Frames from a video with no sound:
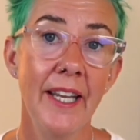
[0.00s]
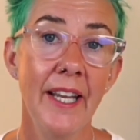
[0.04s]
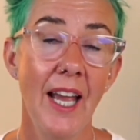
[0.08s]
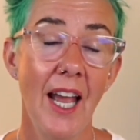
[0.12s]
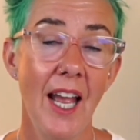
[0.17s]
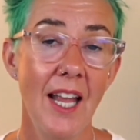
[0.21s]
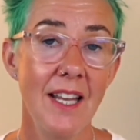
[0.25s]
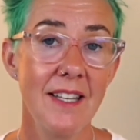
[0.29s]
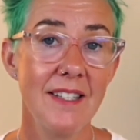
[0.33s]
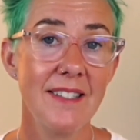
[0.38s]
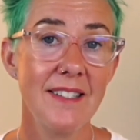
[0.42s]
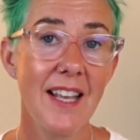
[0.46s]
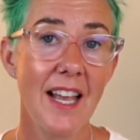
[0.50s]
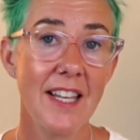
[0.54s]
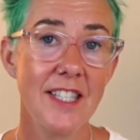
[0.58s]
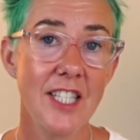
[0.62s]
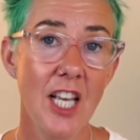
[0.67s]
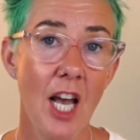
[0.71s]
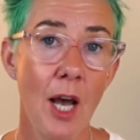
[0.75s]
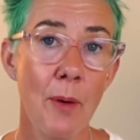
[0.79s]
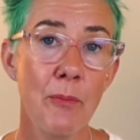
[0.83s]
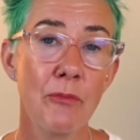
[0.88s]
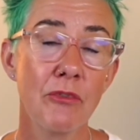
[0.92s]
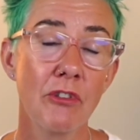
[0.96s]
and set
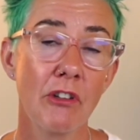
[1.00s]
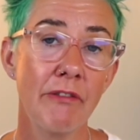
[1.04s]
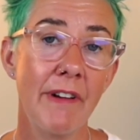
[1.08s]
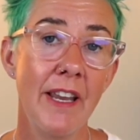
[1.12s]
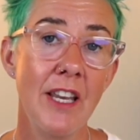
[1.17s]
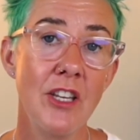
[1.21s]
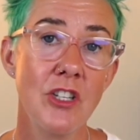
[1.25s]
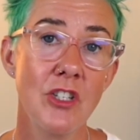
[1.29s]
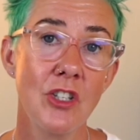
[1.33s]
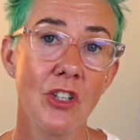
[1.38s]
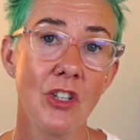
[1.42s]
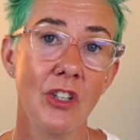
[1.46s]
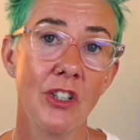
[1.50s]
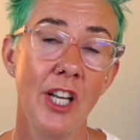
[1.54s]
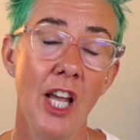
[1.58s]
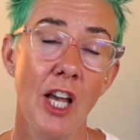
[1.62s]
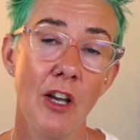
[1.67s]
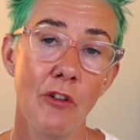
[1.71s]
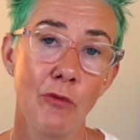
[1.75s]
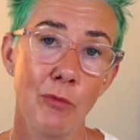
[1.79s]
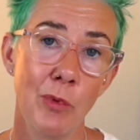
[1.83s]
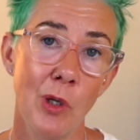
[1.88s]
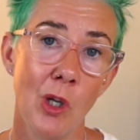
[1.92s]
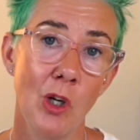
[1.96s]
up for a regional nerve
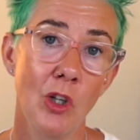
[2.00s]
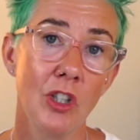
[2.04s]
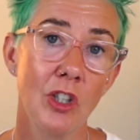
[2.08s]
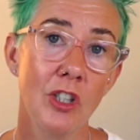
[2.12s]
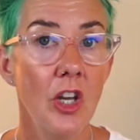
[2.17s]
block.